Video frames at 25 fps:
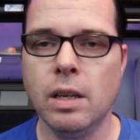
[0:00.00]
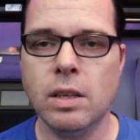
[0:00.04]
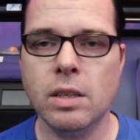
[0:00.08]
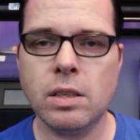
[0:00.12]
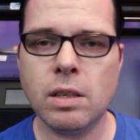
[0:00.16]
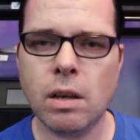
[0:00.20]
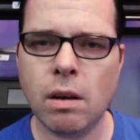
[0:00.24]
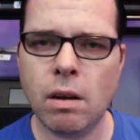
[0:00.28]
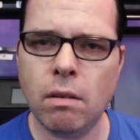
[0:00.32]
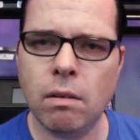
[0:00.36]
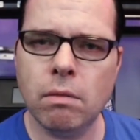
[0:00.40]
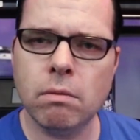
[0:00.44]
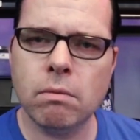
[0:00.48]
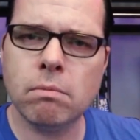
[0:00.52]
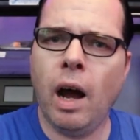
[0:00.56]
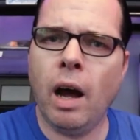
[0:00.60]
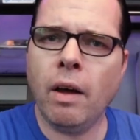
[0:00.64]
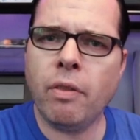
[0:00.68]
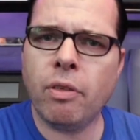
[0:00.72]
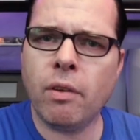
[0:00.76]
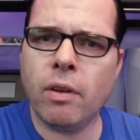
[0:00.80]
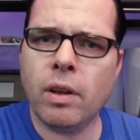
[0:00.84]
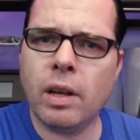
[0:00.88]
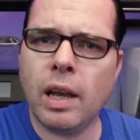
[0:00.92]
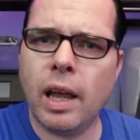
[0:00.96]
So
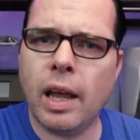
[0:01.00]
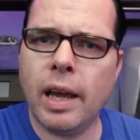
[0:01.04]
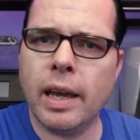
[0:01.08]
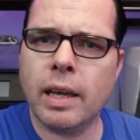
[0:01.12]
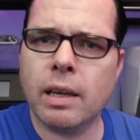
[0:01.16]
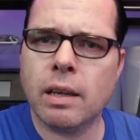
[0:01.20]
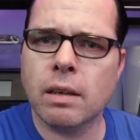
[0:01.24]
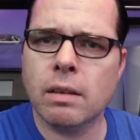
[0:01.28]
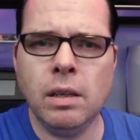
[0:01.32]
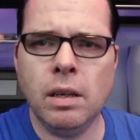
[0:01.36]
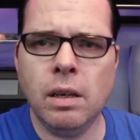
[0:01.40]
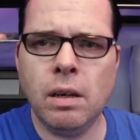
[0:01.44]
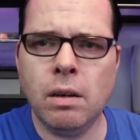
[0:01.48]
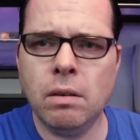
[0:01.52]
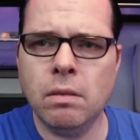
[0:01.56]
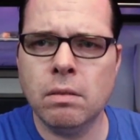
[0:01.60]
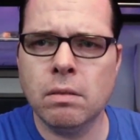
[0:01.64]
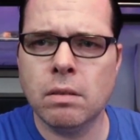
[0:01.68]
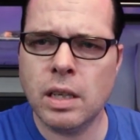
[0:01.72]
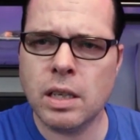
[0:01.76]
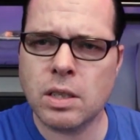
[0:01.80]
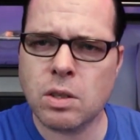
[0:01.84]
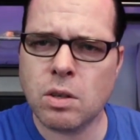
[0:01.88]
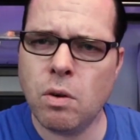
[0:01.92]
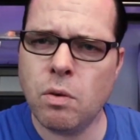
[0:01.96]
I thought like, you know,
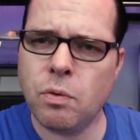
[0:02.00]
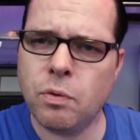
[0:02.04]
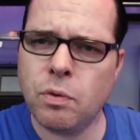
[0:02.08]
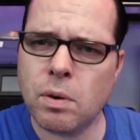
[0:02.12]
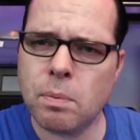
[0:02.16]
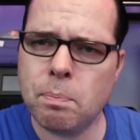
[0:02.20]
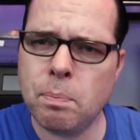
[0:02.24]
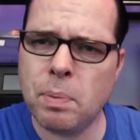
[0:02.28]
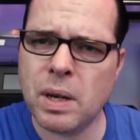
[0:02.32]
let's go for